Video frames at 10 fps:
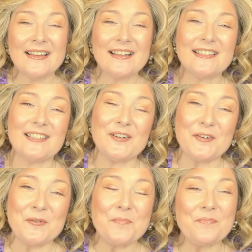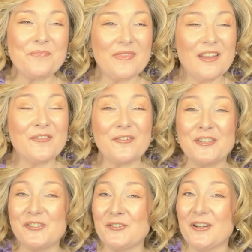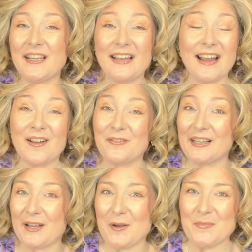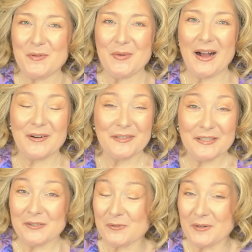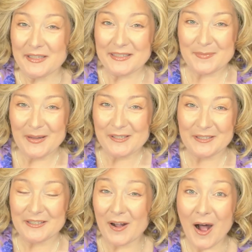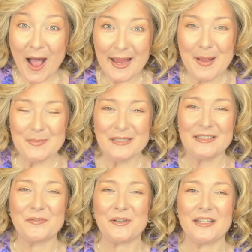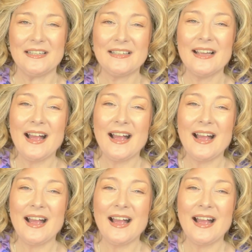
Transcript: So if you're enjoying it, and I really hope you are enjoying it as much as I am delivering it,